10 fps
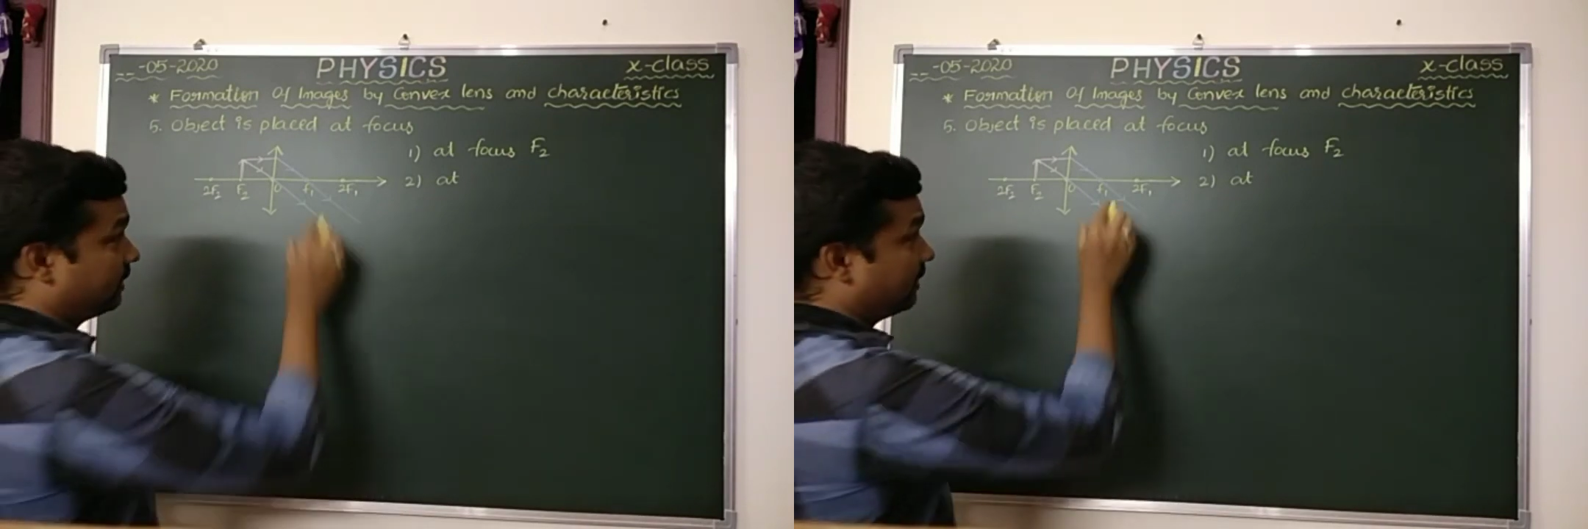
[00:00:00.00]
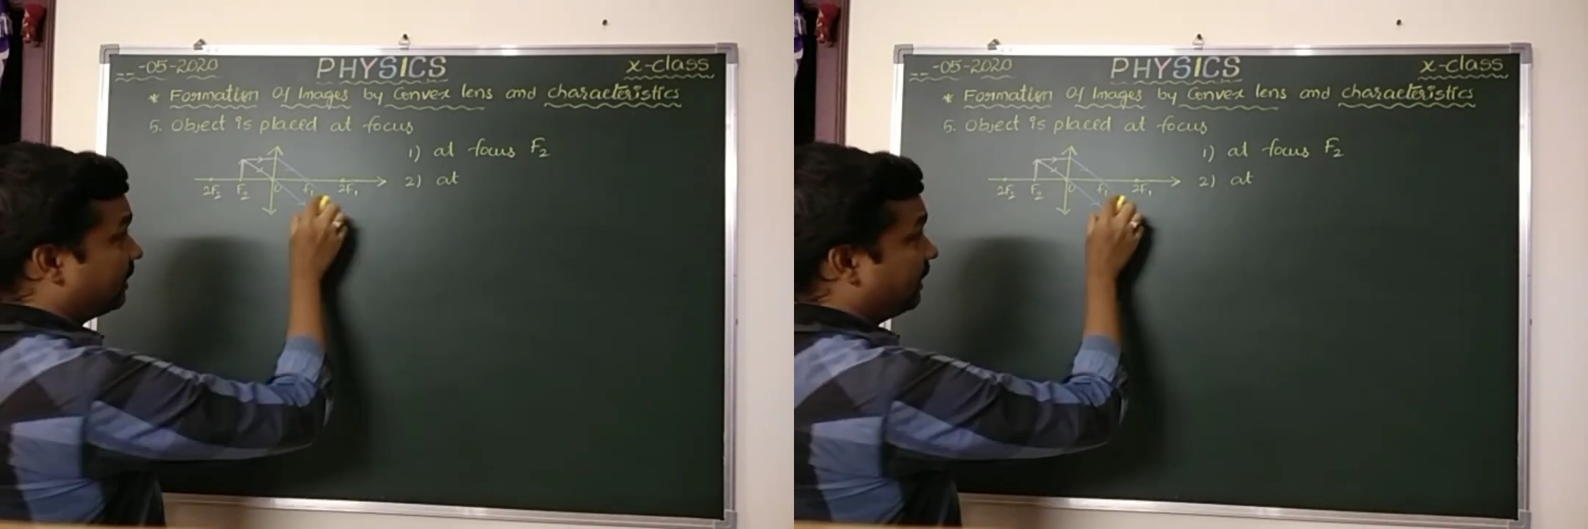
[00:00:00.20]

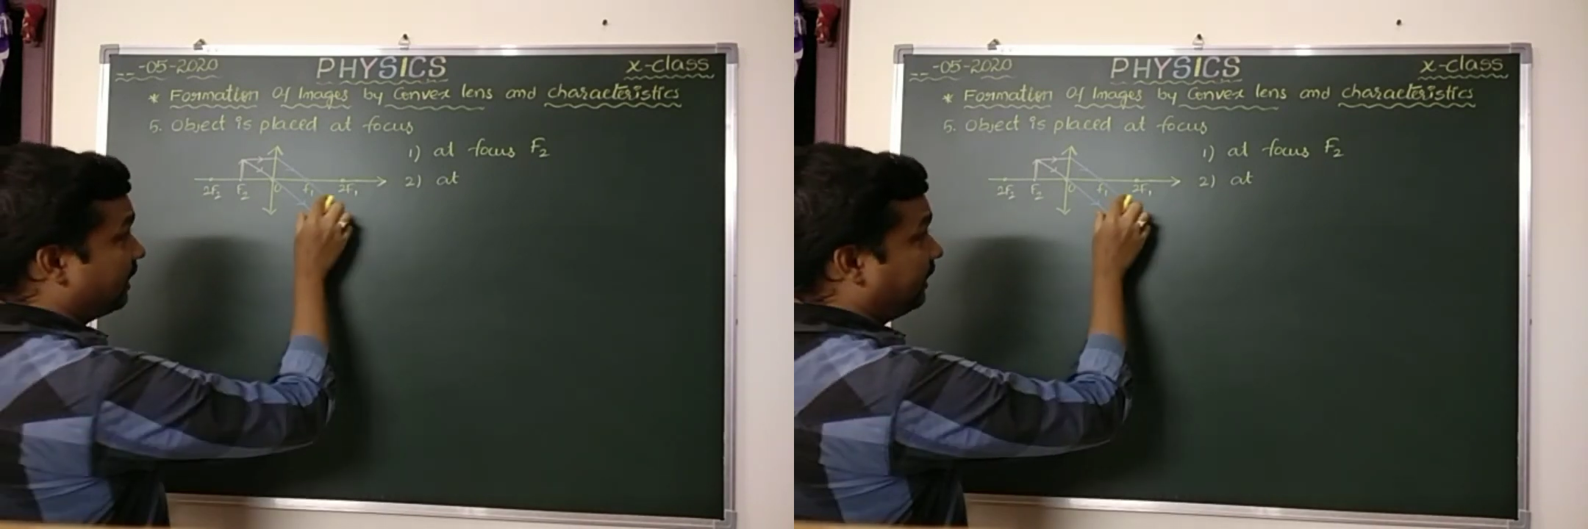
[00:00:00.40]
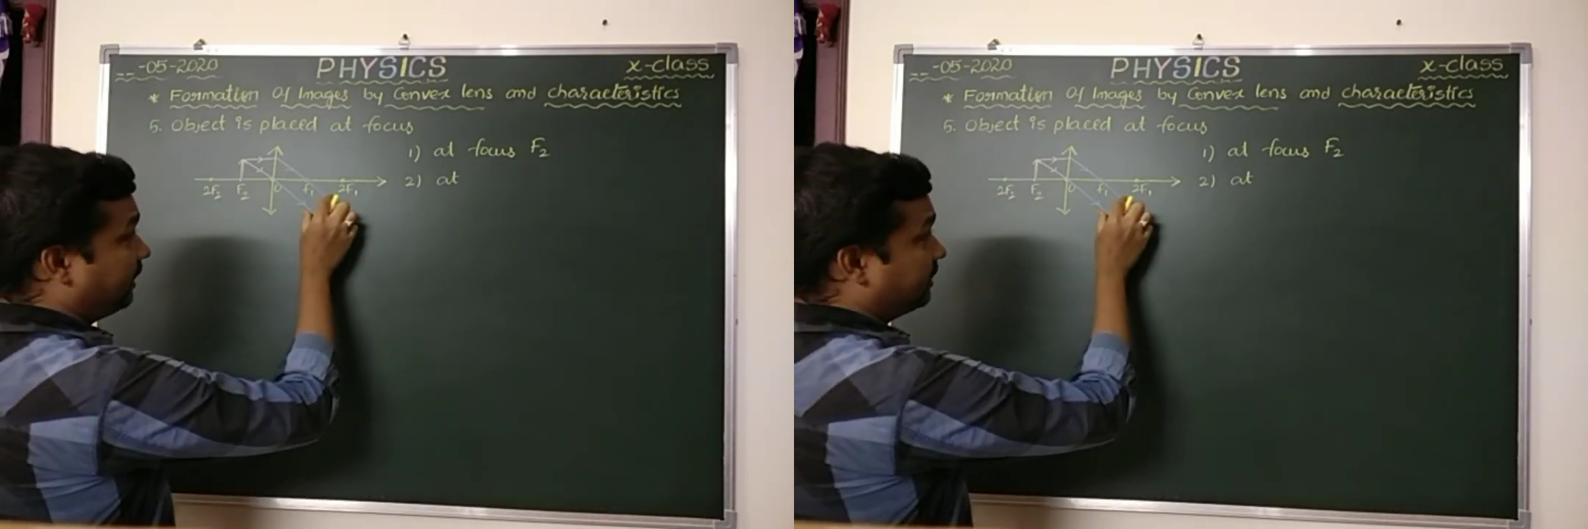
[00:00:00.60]
the
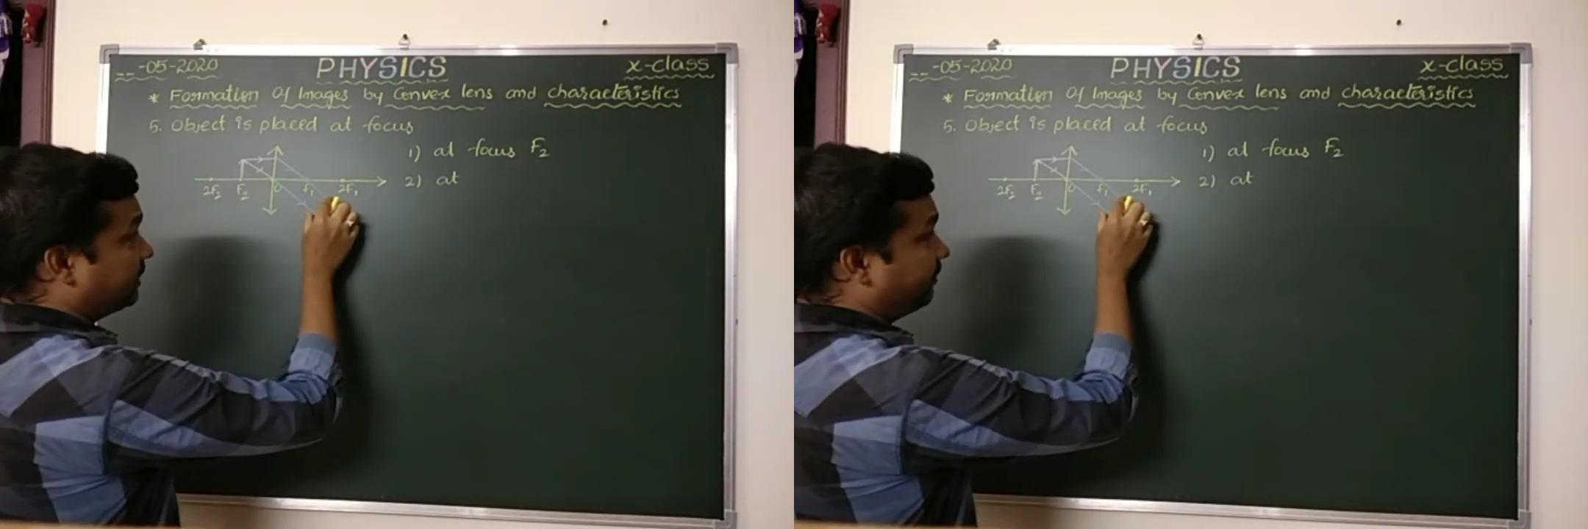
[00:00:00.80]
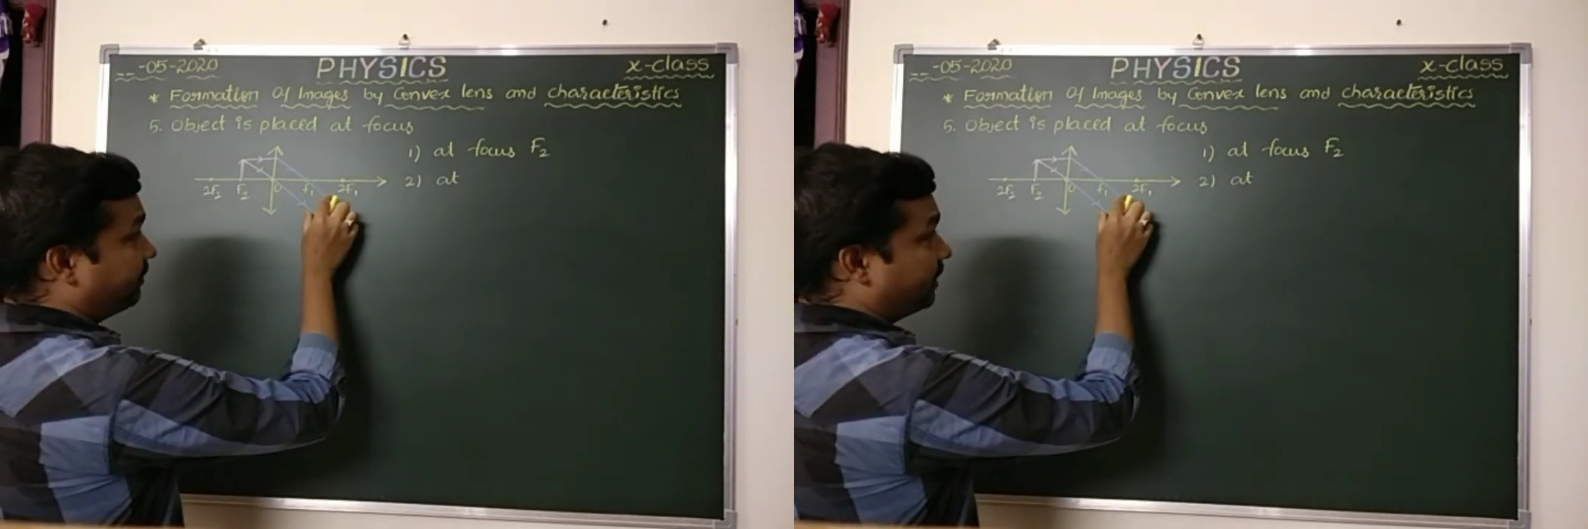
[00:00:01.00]
light rays,
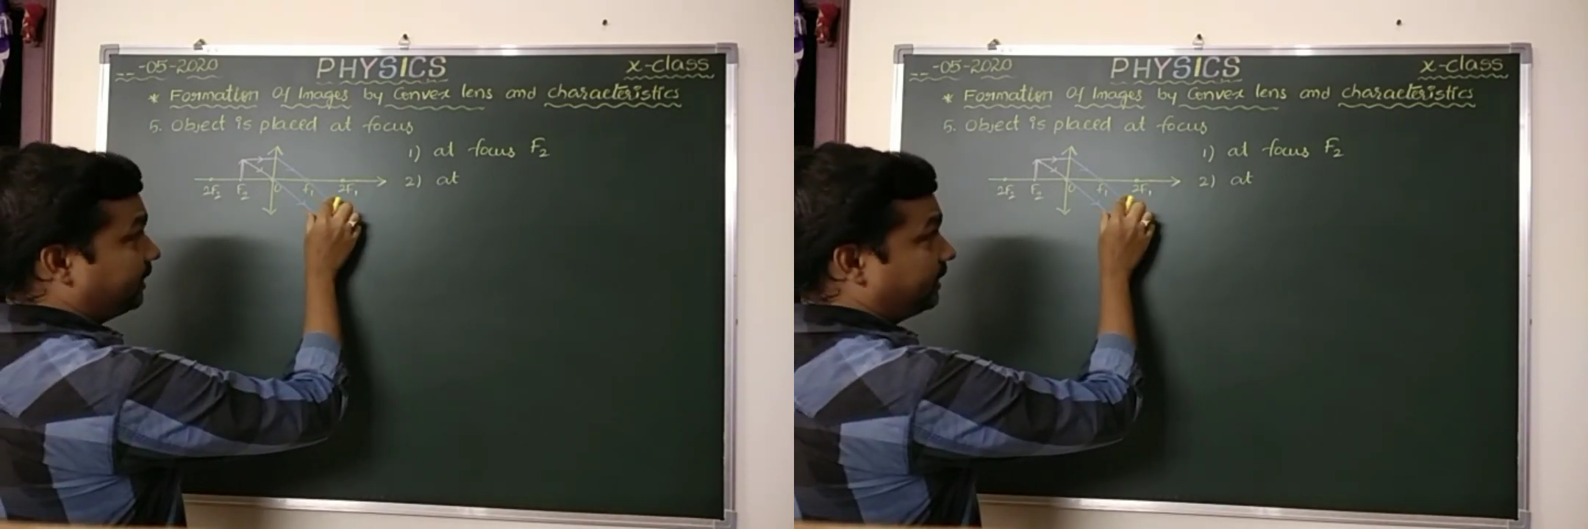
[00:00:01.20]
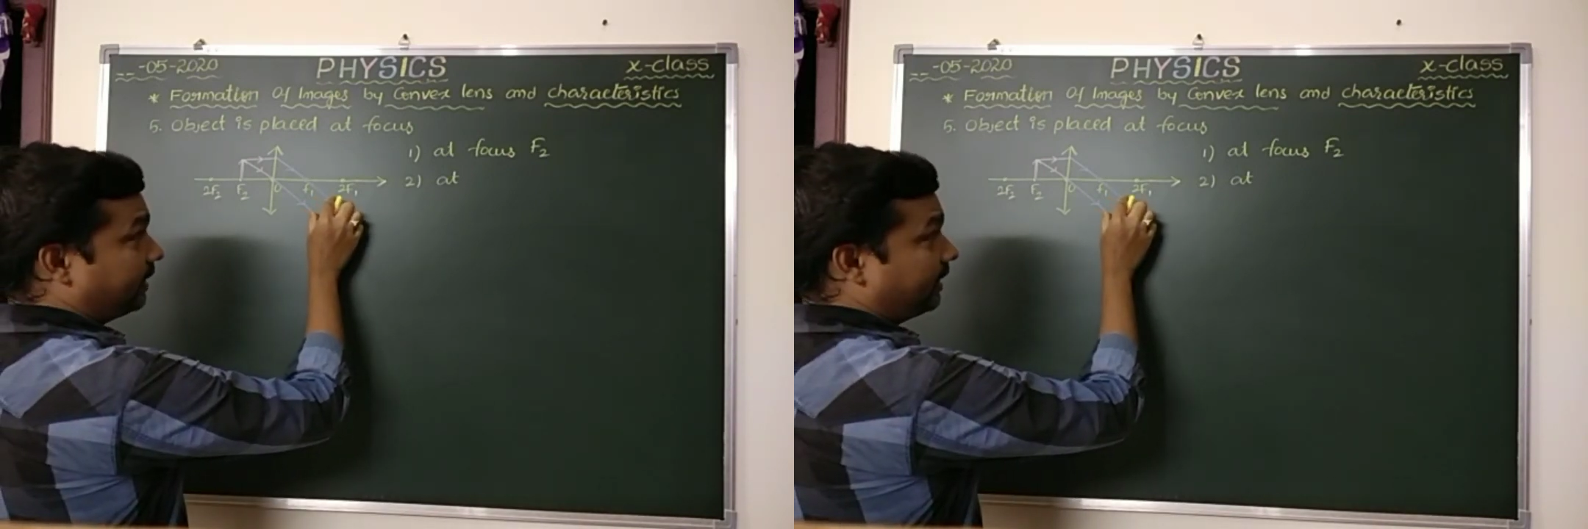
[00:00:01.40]

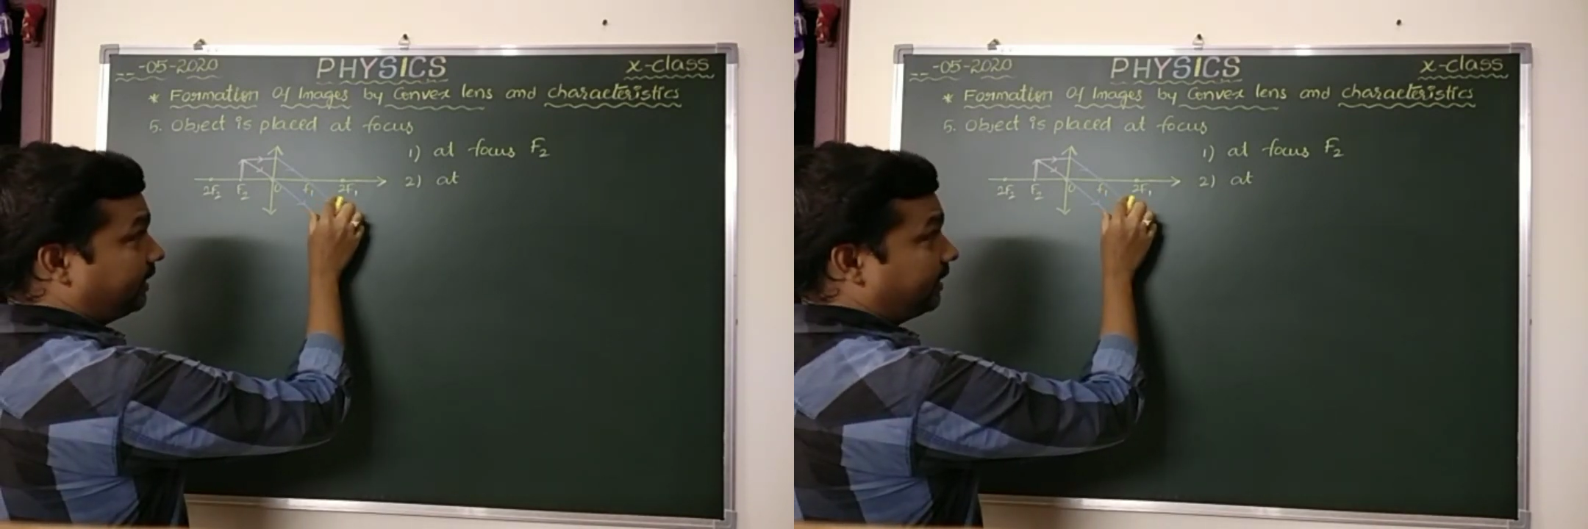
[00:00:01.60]
refracted light